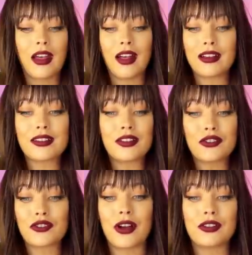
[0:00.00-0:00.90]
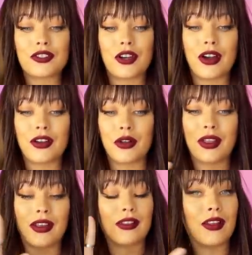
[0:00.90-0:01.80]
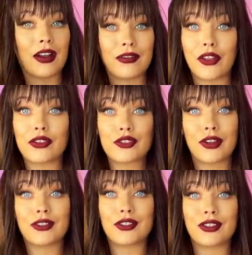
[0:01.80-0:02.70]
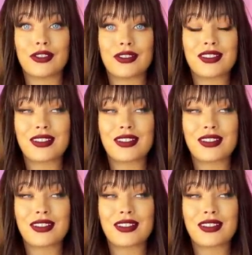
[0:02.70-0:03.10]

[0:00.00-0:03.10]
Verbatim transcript: As an astrologer, I know like a lot of other astrologers